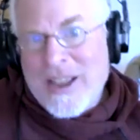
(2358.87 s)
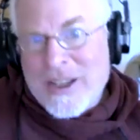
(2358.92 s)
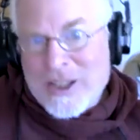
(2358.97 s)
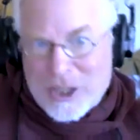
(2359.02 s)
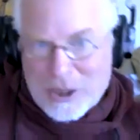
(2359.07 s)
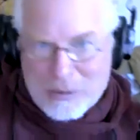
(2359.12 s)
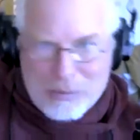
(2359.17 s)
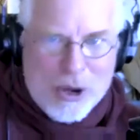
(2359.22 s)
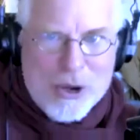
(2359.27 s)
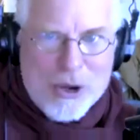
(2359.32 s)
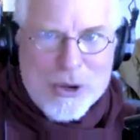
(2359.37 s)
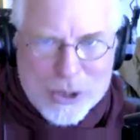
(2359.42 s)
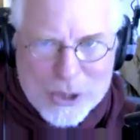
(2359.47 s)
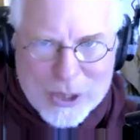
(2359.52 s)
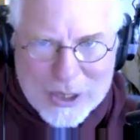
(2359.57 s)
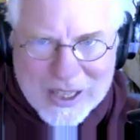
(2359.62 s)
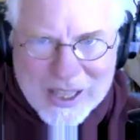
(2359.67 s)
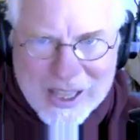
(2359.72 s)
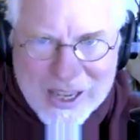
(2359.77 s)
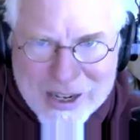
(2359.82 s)

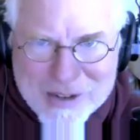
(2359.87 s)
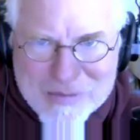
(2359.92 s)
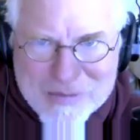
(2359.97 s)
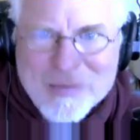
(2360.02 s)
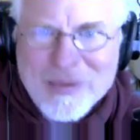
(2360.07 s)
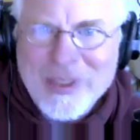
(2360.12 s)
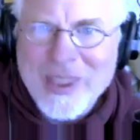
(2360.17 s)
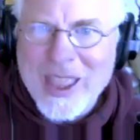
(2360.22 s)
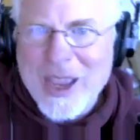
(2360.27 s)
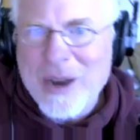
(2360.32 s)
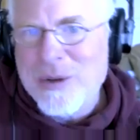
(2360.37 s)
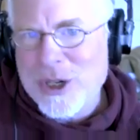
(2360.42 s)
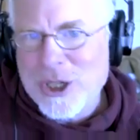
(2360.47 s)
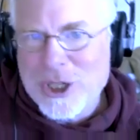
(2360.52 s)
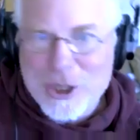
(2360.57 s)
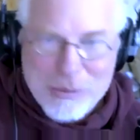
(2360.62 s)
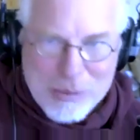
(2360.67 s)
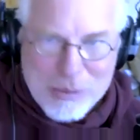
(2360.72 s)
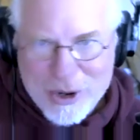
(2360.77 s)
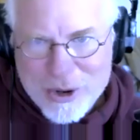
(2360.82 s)
Supposedly, they were
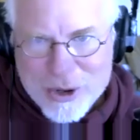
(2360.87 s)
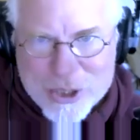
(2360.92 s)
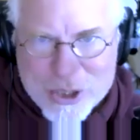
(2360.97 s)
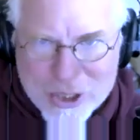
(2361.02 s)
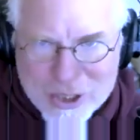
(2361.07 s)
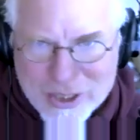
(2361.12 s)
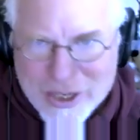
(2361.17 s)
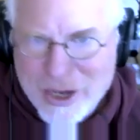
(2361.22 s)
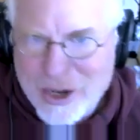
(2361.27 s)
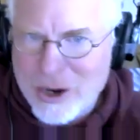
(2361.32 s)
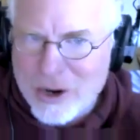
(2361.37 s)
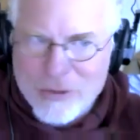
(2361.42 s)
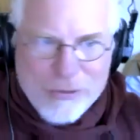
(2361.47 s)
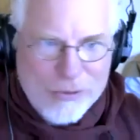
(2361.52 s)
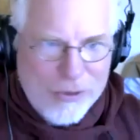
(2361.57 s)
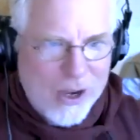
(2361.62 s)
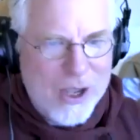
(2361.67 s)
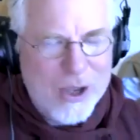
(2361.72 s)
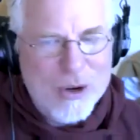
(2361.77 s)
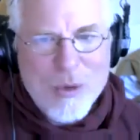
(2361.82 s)

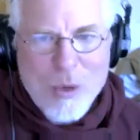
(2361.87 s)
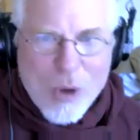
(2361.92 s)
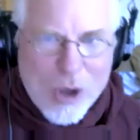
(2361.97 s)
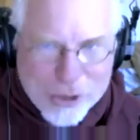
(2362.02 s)
fucking